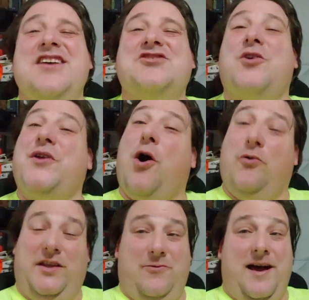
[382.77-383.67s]
So the
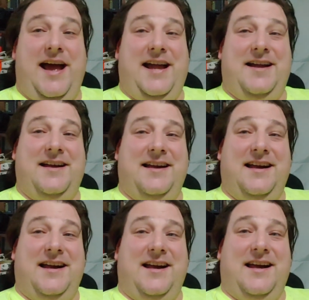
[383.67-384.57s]
only way
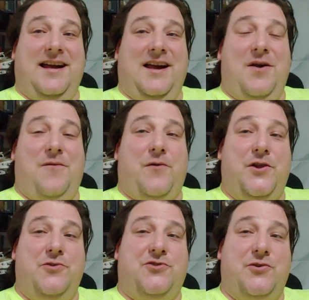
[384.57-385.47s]
for
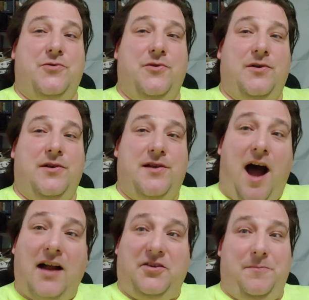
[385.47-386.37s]
you to
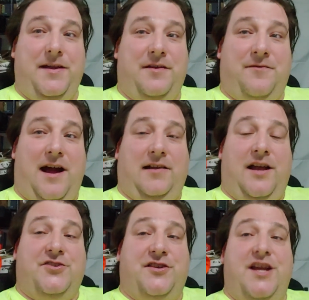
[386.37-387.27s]
not be in
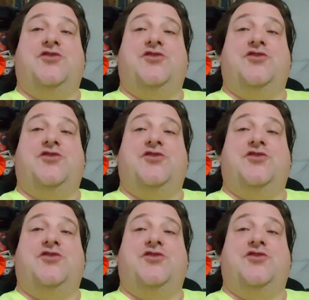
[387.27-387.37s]
violation